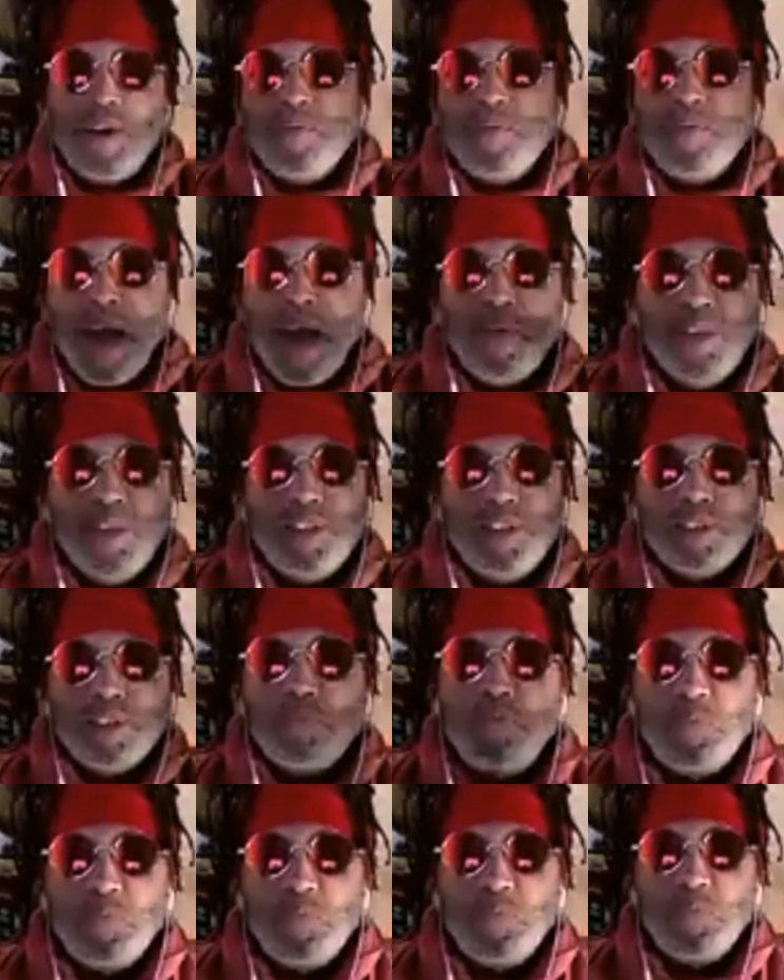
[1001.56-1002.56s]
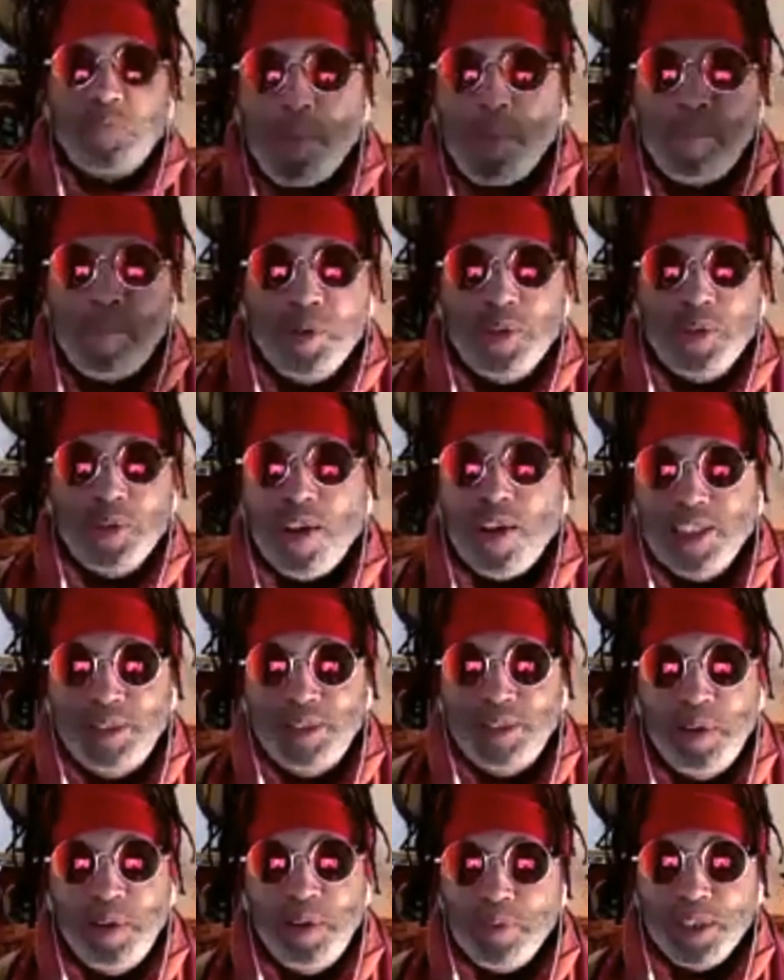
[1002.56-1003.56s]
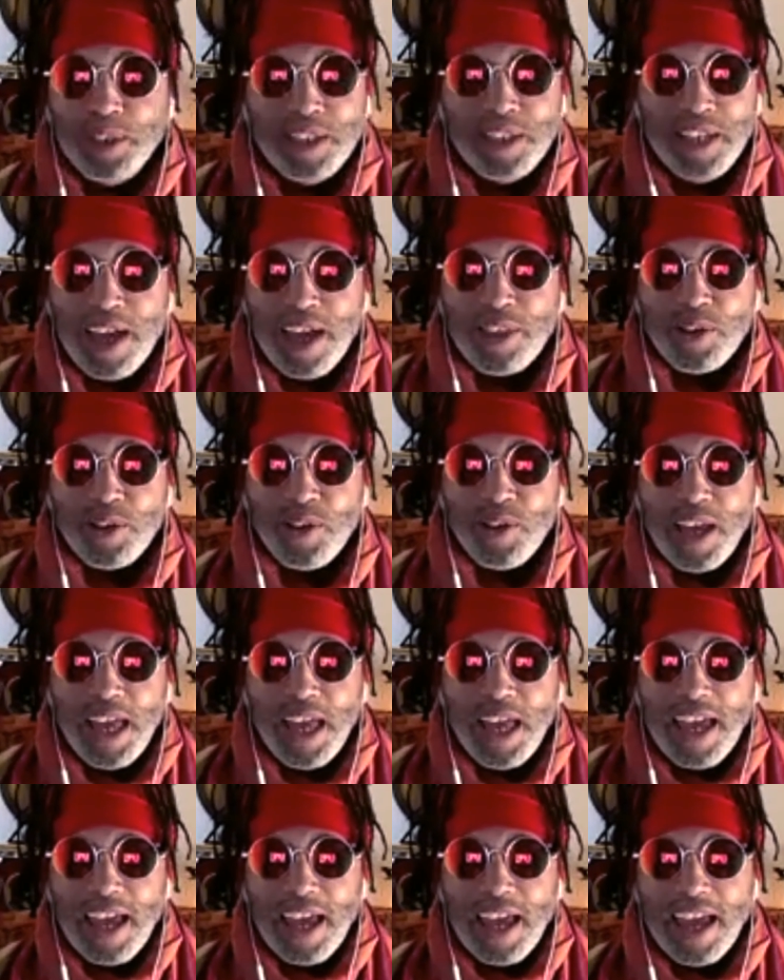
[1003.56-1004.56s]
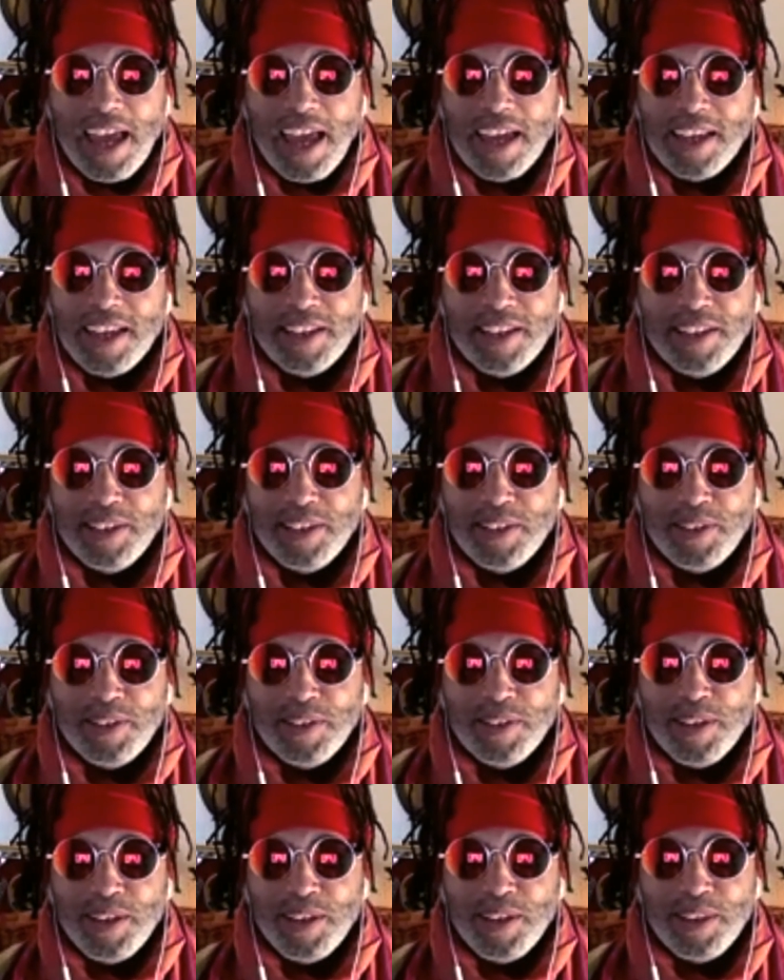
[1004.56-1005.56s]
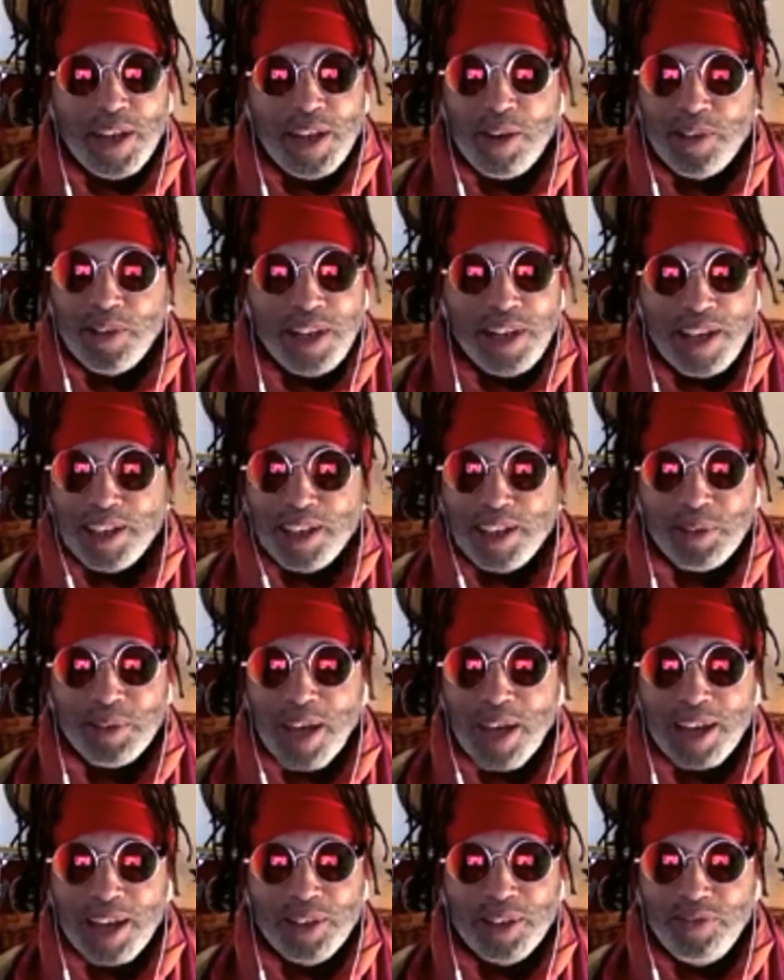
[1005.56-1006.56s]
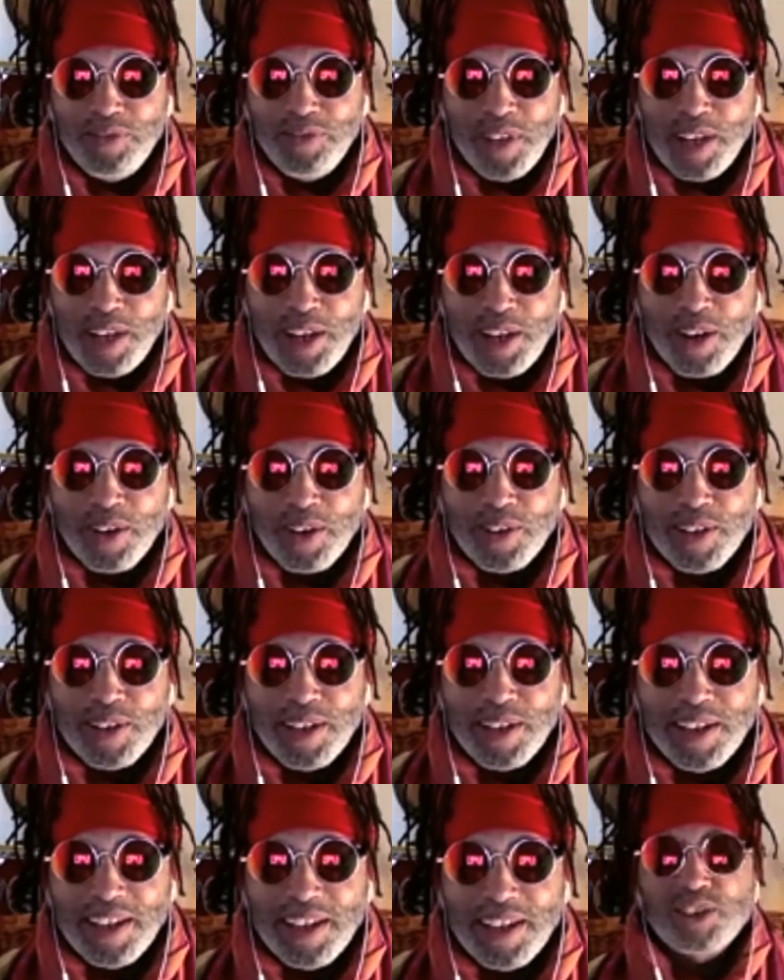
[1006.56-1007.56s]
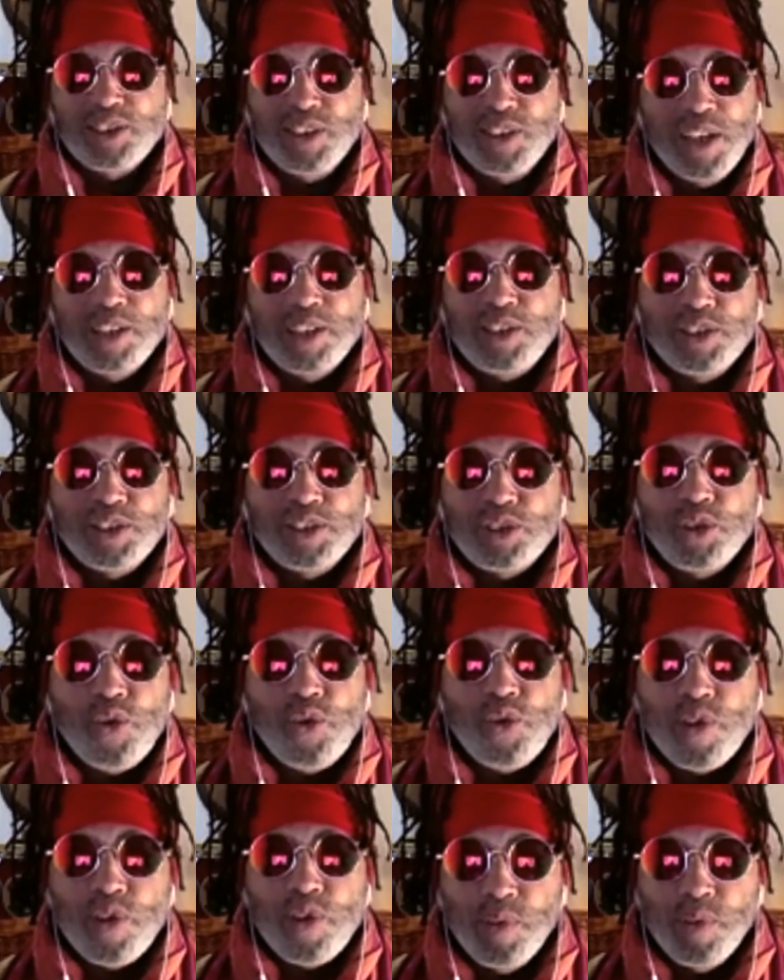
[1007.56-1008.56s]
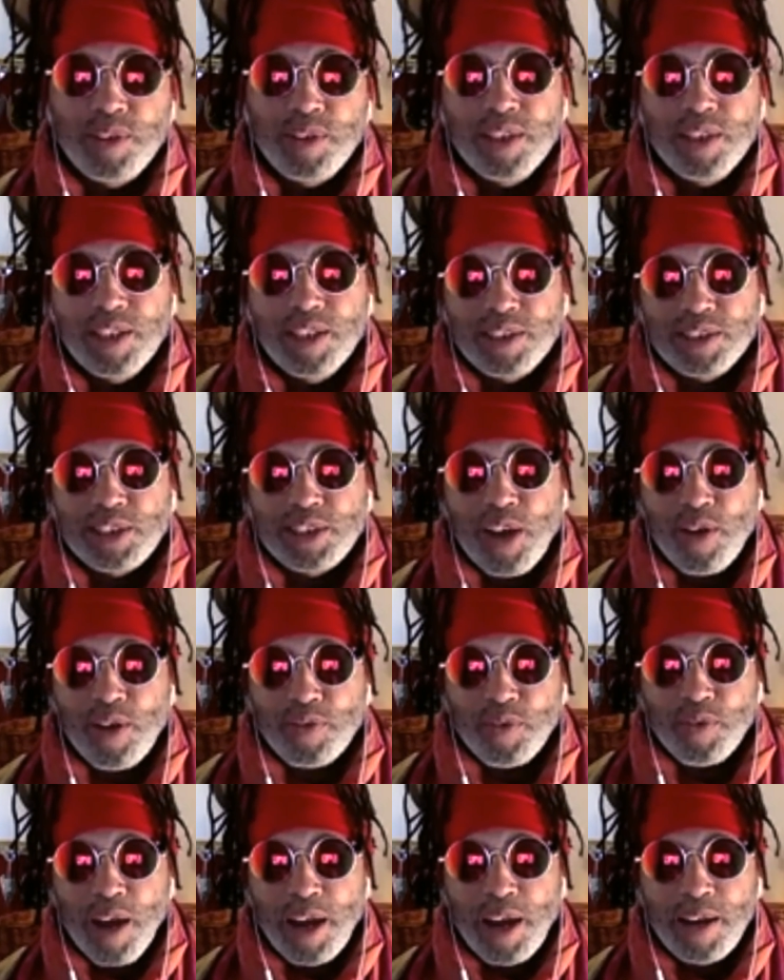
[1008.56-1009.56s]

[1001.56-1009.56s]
we just start putting all these people together, and there it is. We got a little video. It's a story within itself, right?